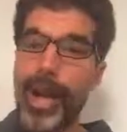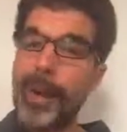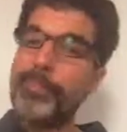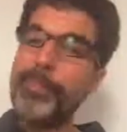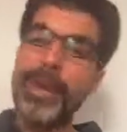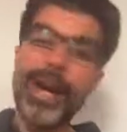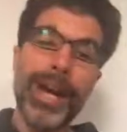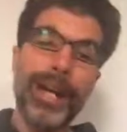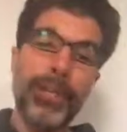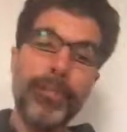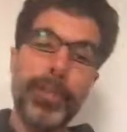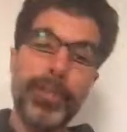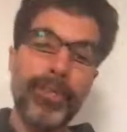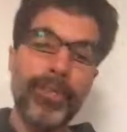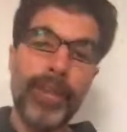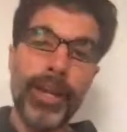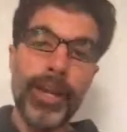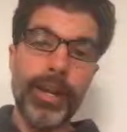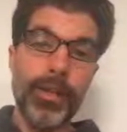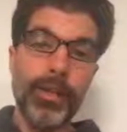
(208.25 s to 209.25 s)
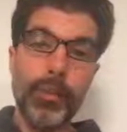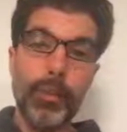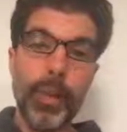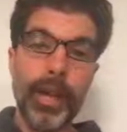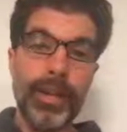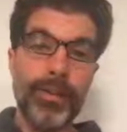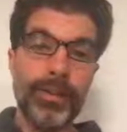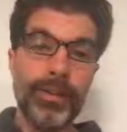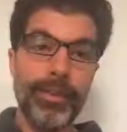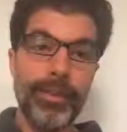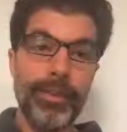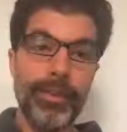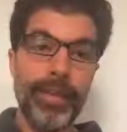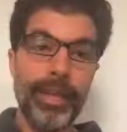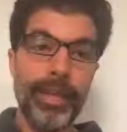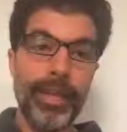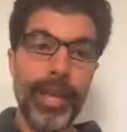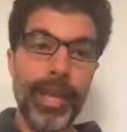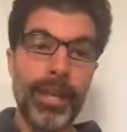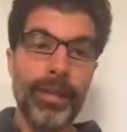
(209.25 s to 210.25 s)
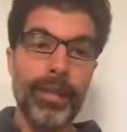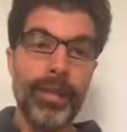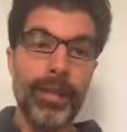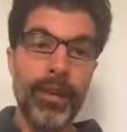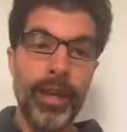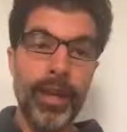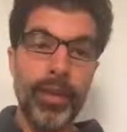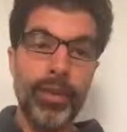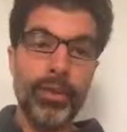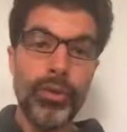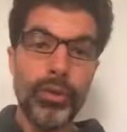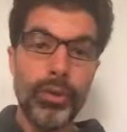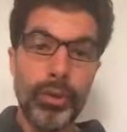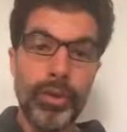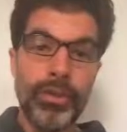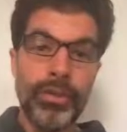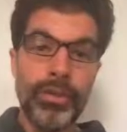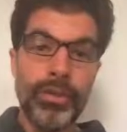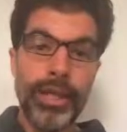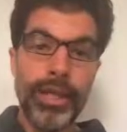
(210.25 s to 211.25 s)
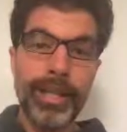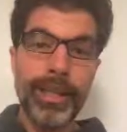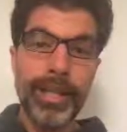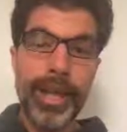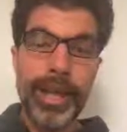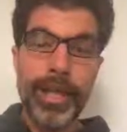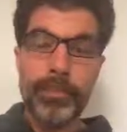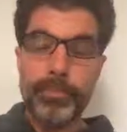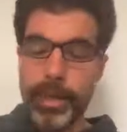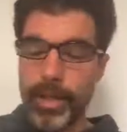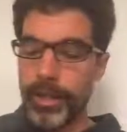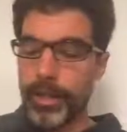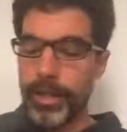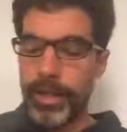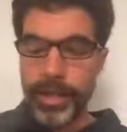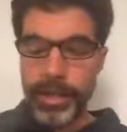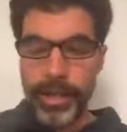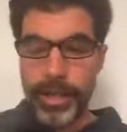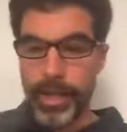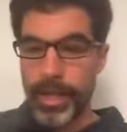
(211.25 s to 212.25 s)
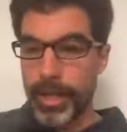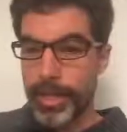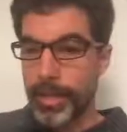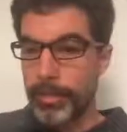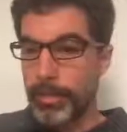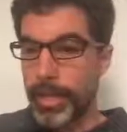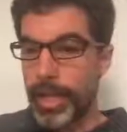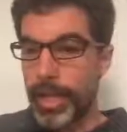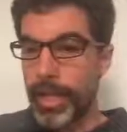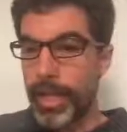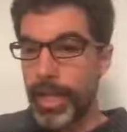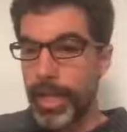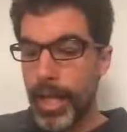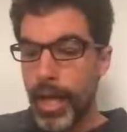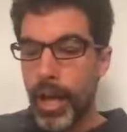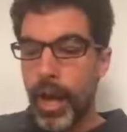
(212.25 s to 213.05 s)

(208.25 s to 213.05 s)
I'm not a big fan of the way that the sticky header switches like that, but I'll get into that in a minute.